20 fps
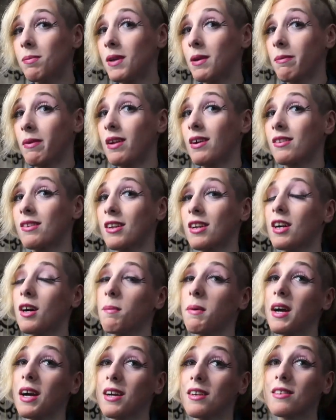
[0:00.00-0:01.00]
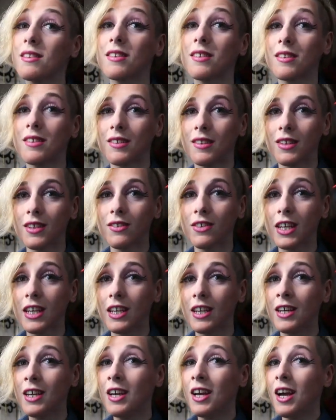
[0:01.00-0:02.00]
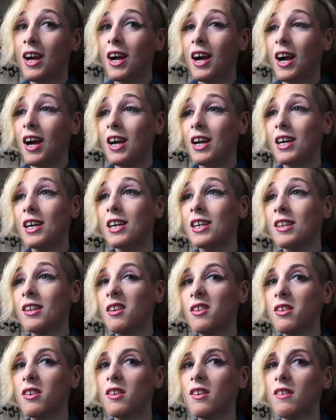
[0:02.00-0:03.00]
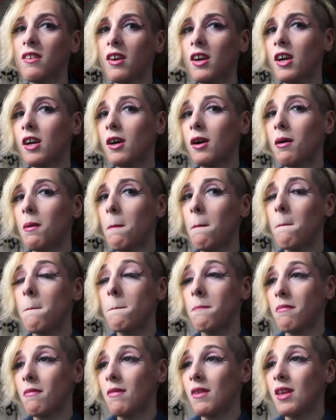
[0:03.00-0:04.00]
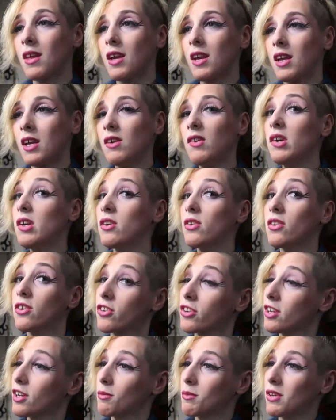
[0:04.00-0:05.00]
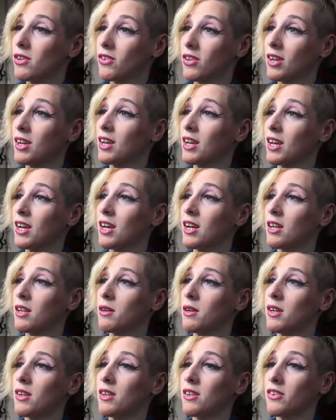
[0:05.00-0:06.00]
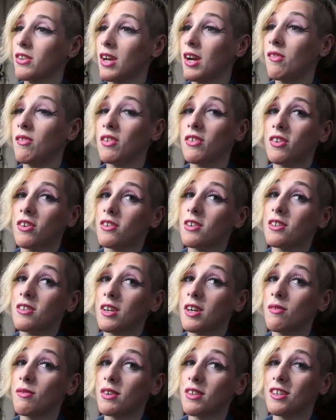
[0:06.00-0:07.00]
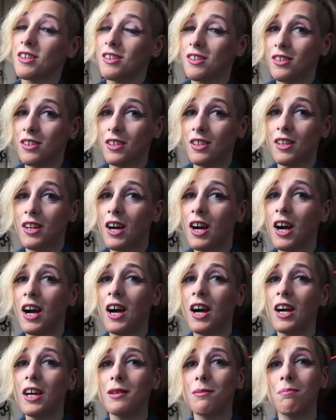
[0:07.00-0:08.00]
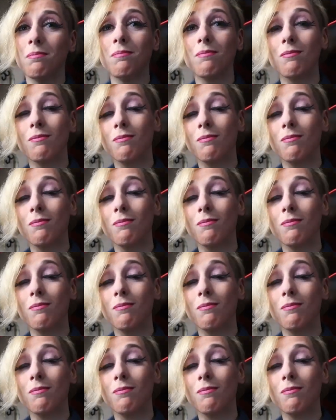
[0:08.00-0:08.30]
people, on Alpacas, this is Livvy, and this is, even though there's no music, and it is kind of a serious conversation, I'm,